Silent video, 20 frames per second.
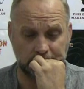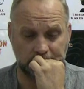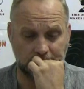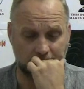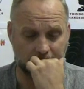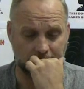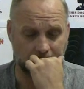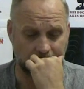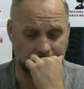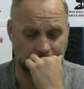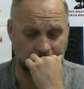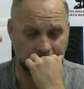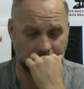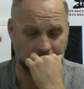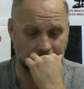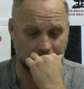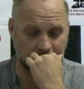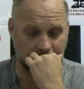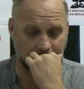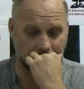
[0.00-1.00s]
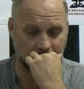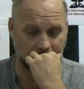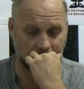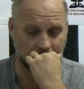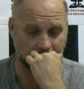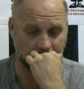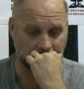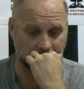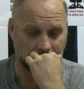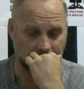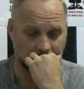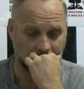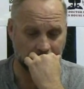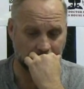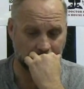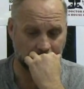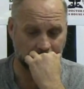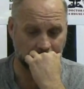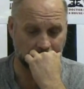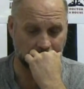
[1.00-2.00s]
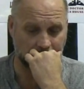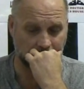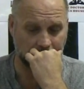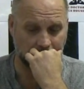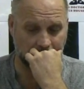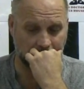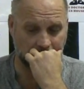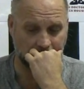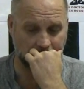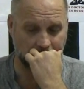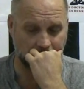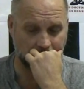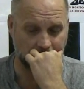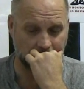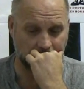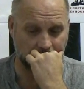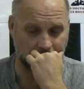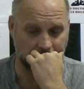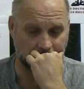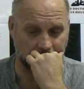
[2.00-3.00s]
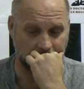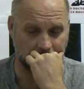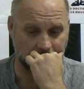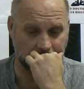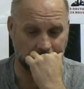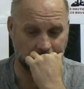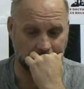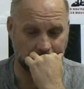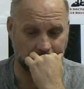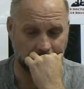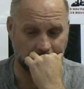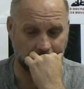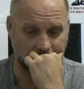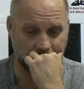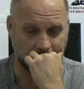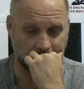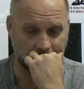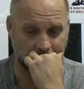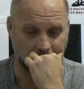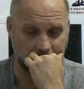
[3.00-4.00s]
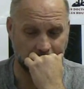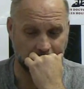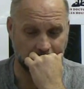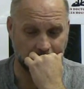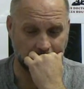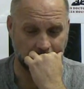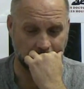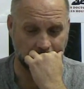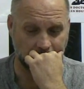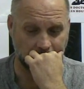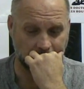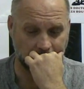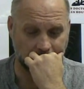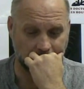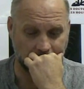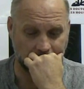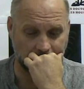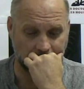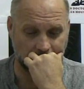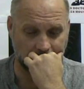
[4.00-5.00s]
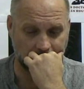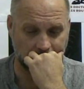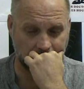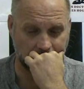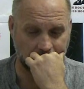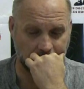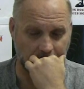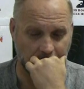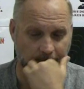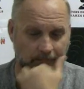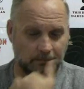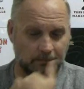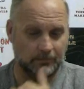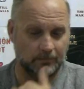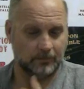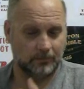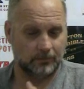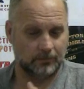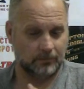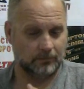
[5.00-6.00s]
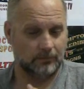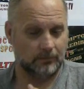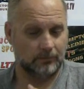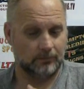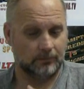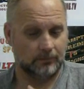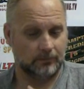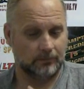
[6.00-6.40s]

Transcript: (silent)